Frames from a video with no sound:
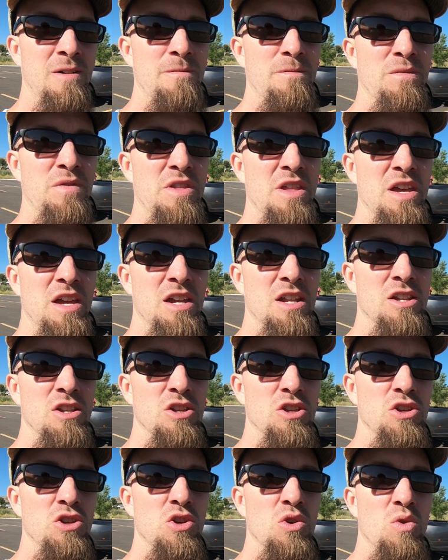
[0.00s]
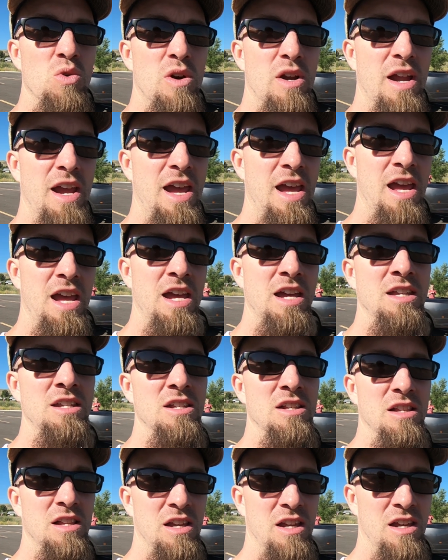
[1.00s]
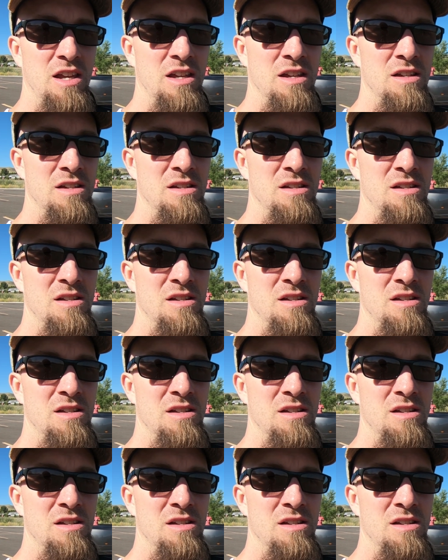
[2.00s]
then your handling